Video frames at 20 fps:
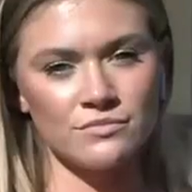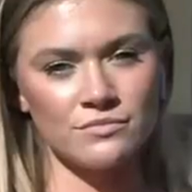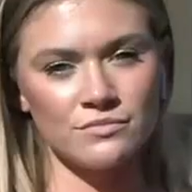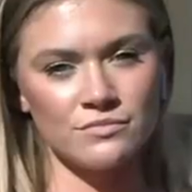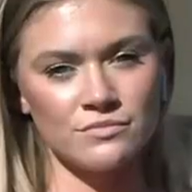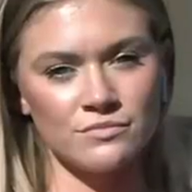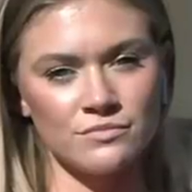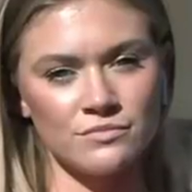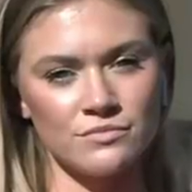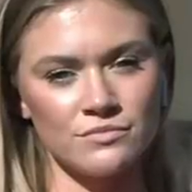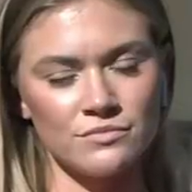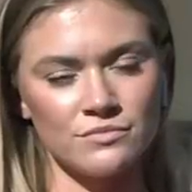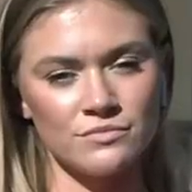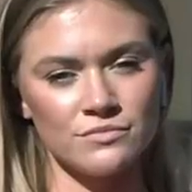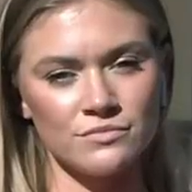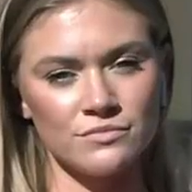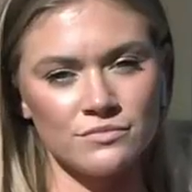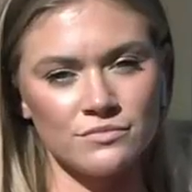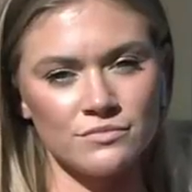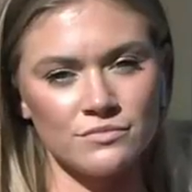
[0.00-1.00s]

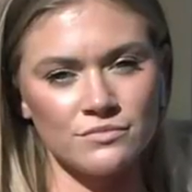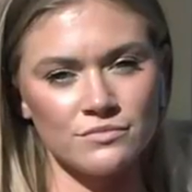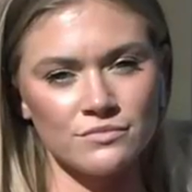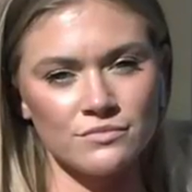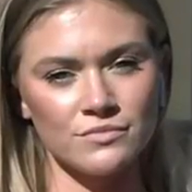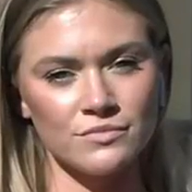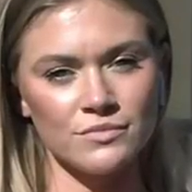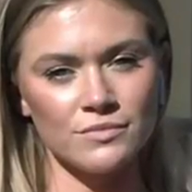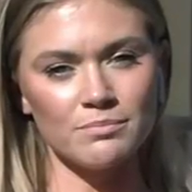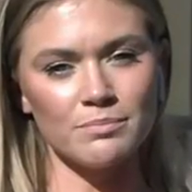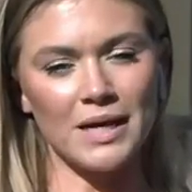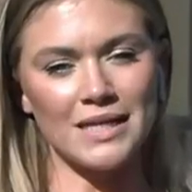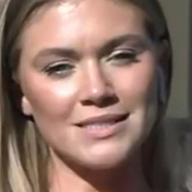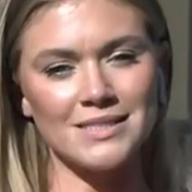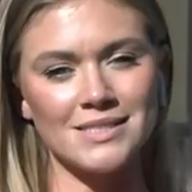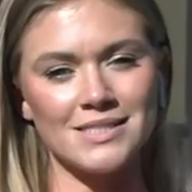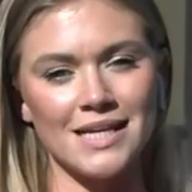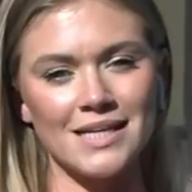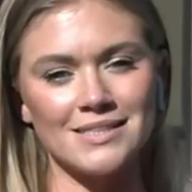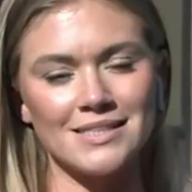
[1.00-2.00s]

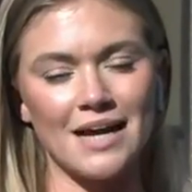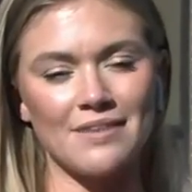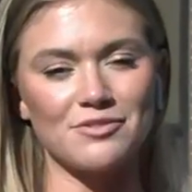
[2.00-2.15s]
Benton says